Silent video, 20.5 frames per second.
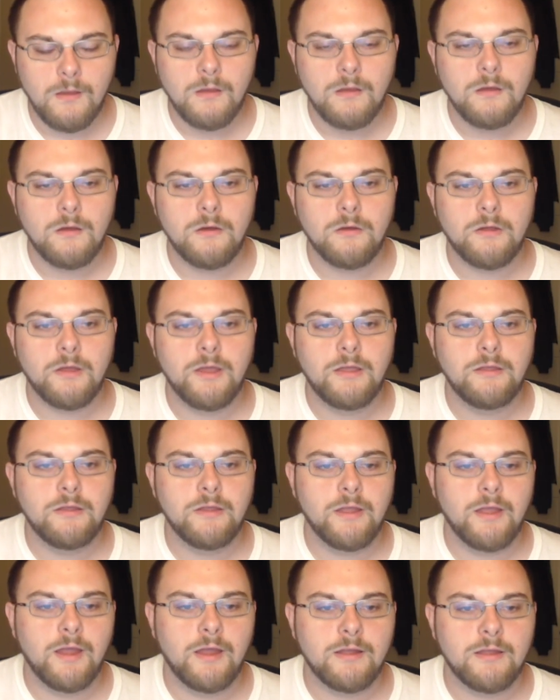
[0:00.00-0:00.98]
Okay, you
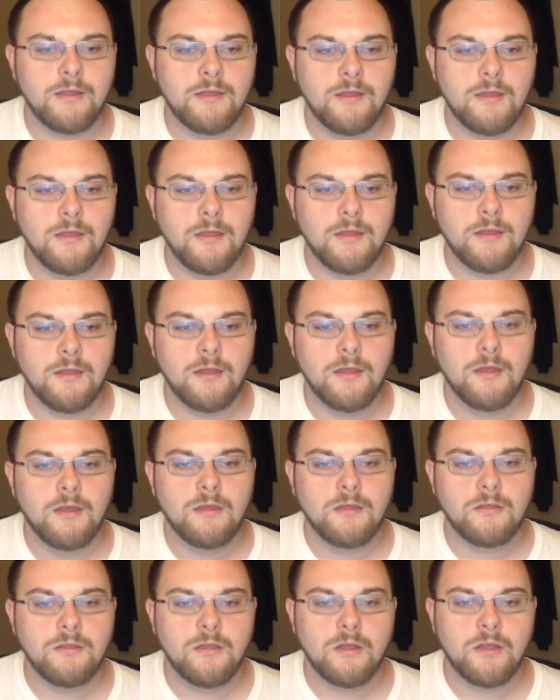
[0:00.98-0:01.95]
got King,
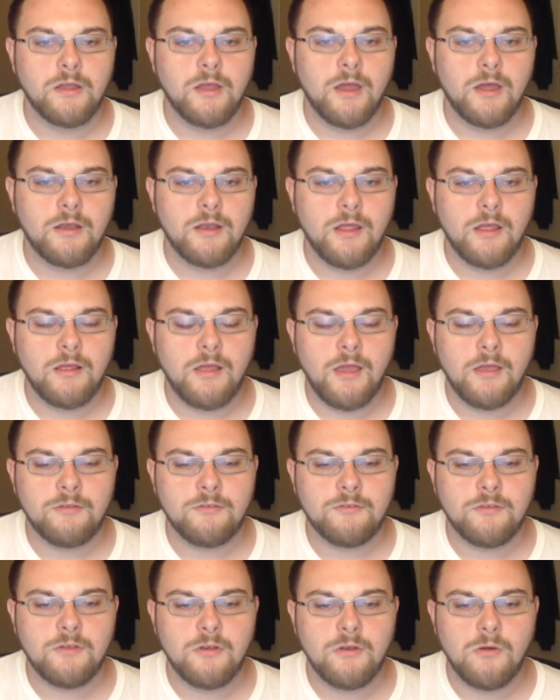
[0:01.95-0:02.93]
you got
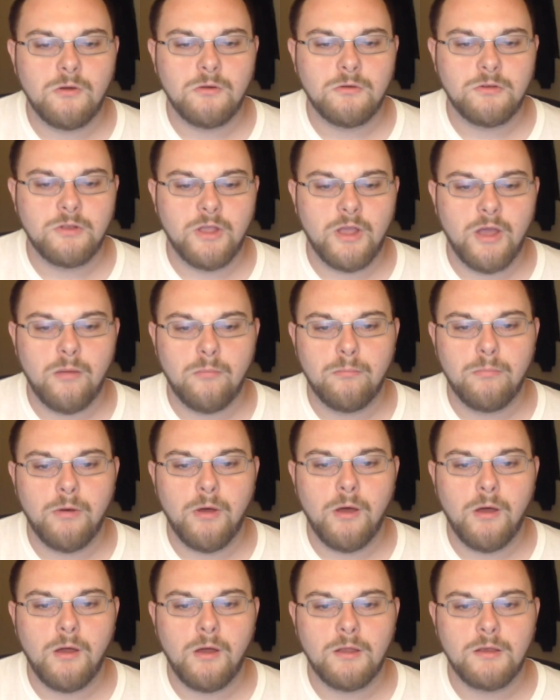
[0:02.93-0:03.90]
Escanor, and you got
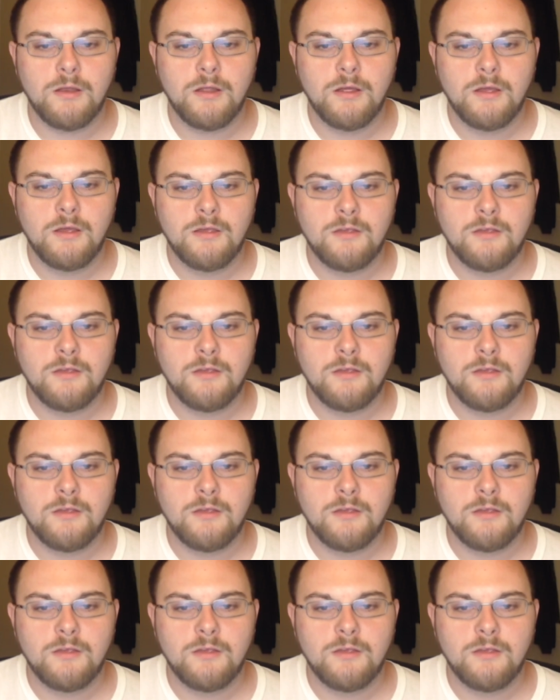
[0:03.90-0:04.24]
Bond.